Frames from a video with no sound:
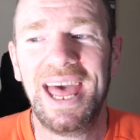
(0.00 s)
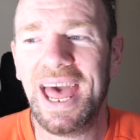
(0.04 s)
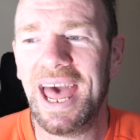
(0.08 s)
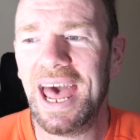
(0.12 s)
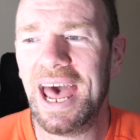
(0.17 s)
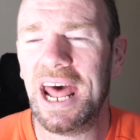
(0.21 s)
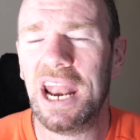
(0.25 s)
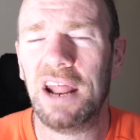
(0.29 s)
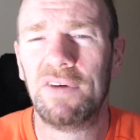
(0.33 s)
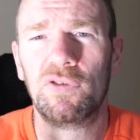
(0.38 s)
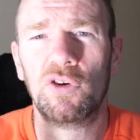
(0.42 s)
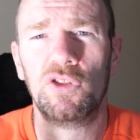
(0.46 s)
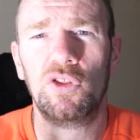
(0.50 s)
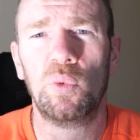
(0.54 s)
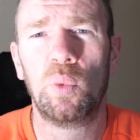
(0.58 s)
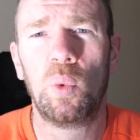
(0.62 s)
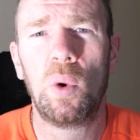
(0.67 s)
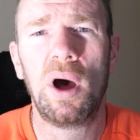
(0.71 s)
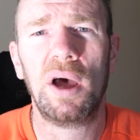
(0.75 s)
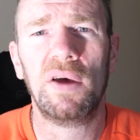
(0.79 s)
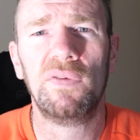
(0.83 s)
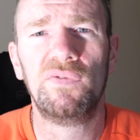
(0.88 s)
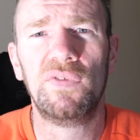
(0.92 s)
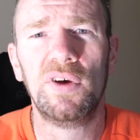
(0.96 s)
I've got the
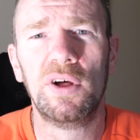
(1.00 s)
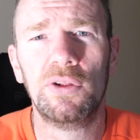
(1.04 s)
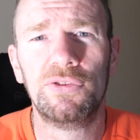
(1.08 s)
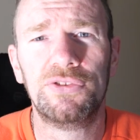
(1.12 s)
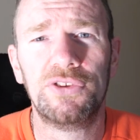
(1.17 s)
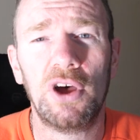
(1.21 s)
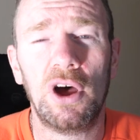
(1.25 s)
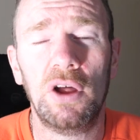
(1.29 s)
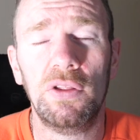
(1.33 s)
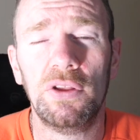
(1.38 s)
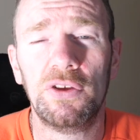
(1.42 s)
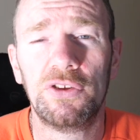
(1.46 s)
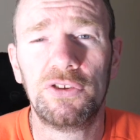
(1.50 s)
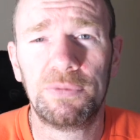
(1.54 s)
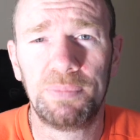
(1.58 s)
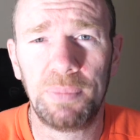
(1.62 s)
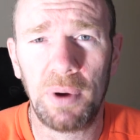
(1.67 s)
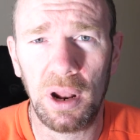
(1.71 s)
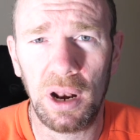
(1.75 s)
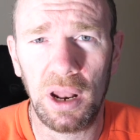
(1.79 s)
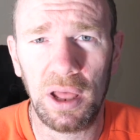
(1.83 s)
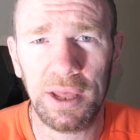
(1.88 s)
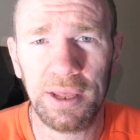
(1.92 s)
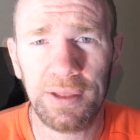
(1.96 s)
white filter on the
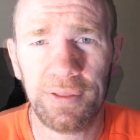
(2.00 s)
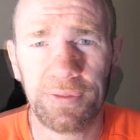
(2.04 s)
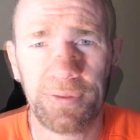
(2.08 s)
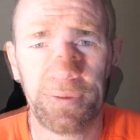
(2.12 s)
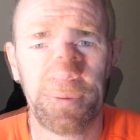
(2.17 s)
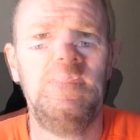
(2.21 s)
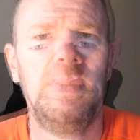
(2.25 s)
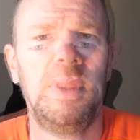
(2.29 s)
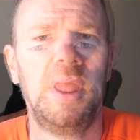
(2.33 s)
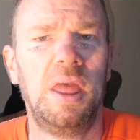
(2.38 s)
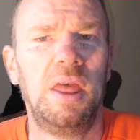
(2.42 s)
spotlight.